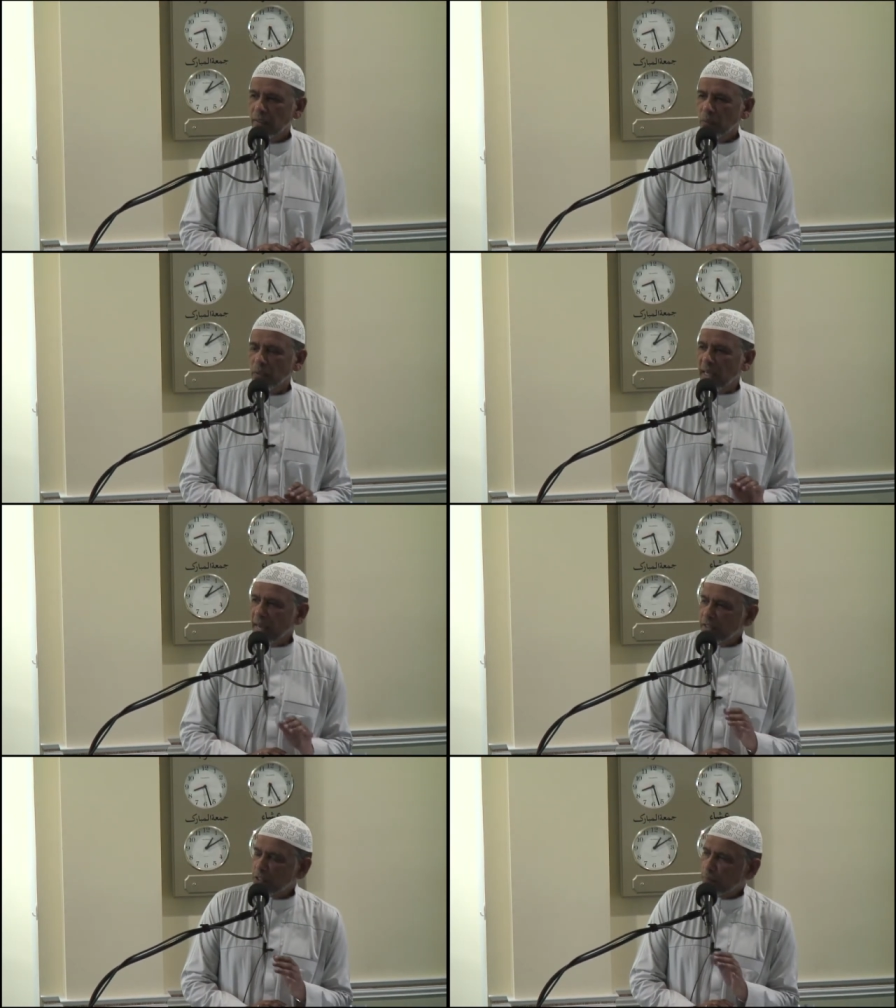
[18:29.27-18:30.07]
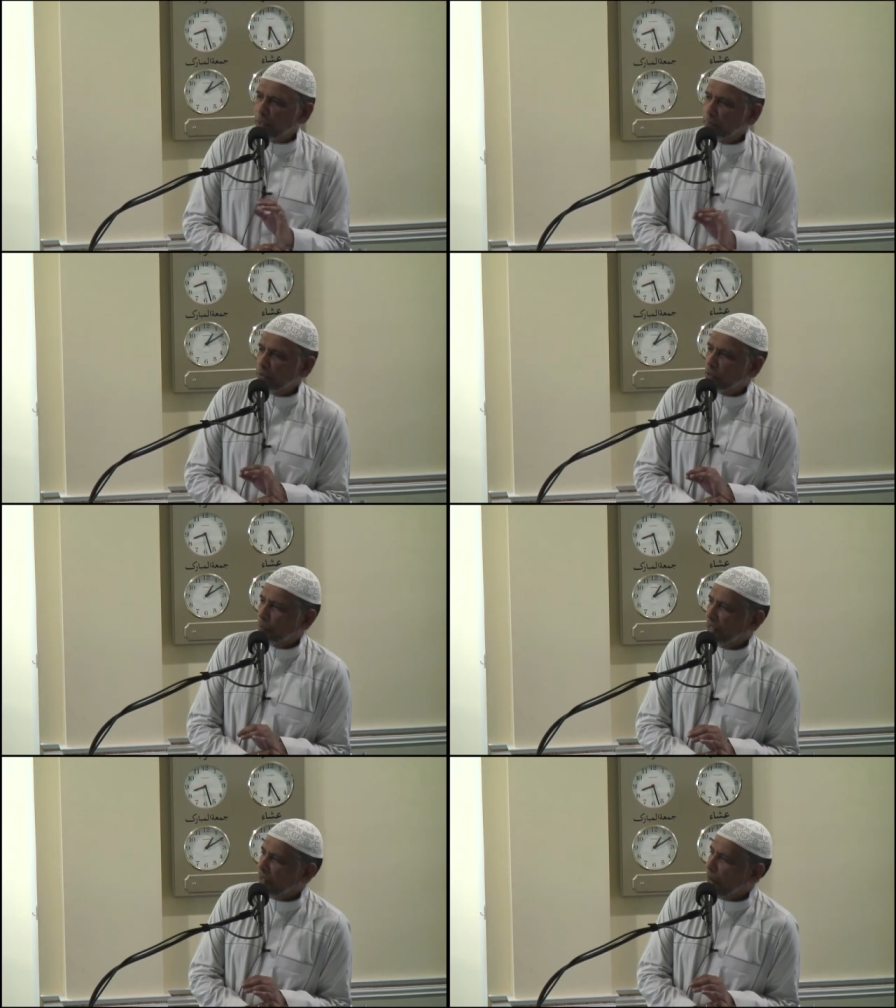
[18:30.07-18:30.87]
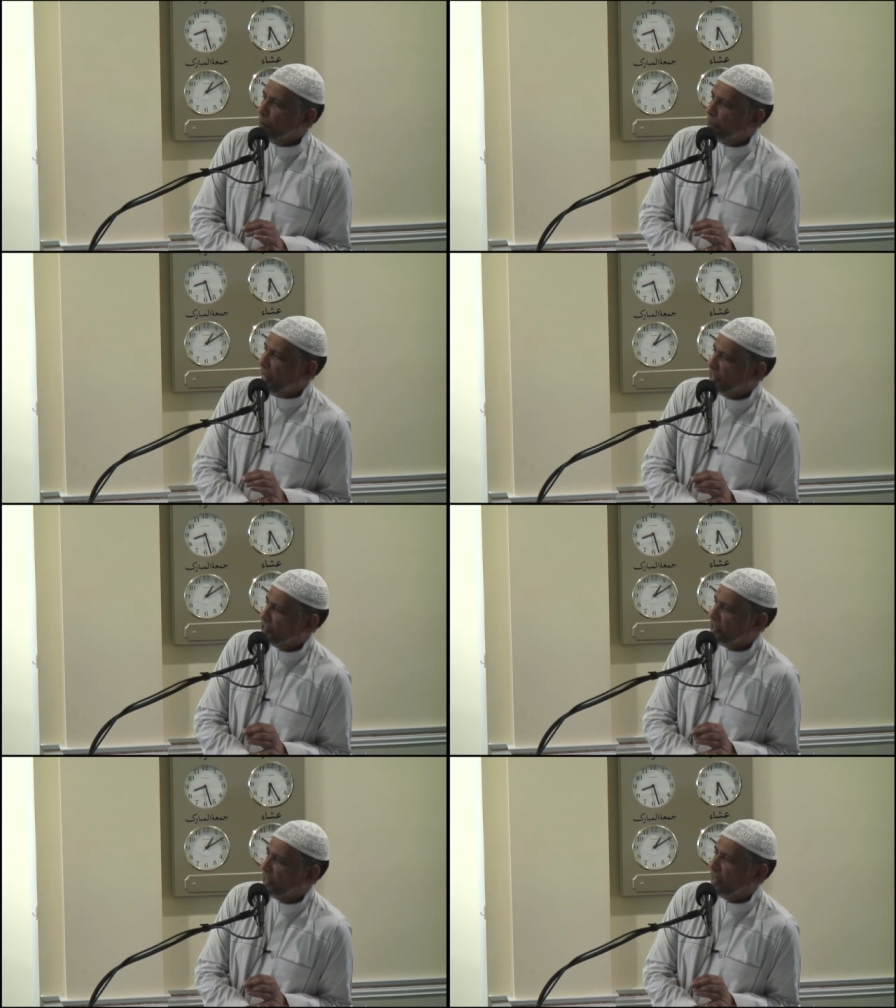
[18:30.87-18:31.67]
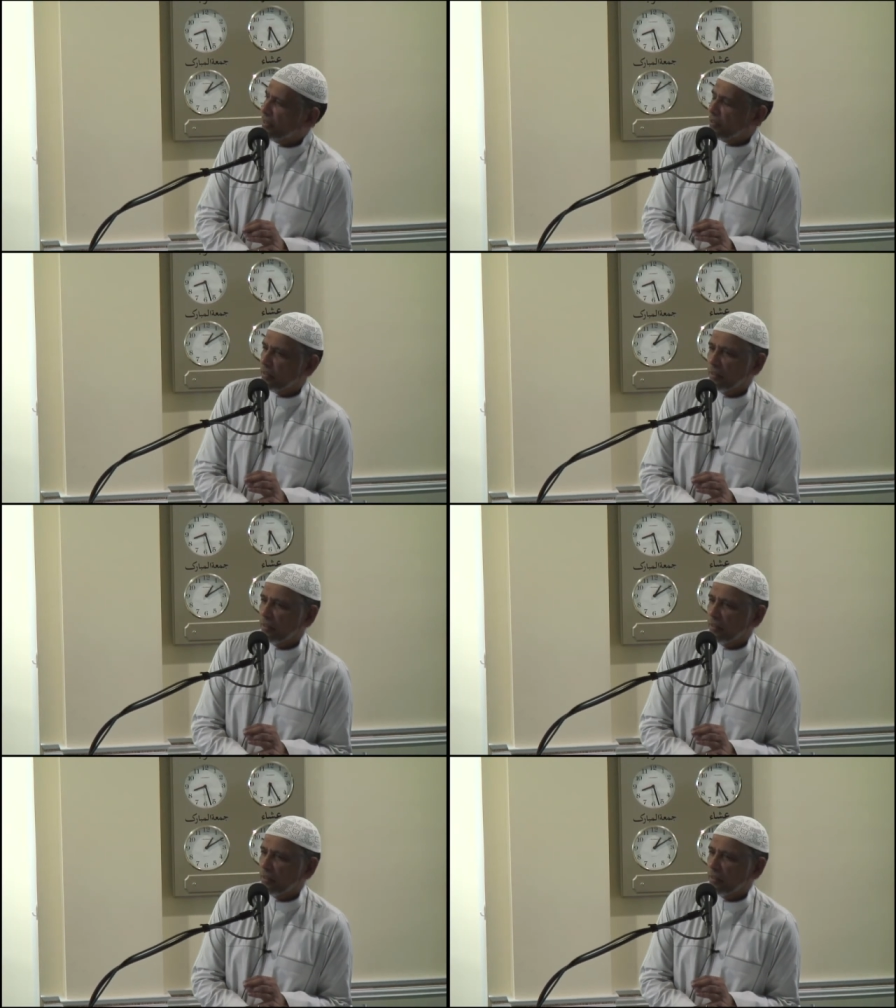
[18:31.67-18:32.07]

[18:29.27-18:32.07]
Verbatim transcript: We ask people to be compassionate.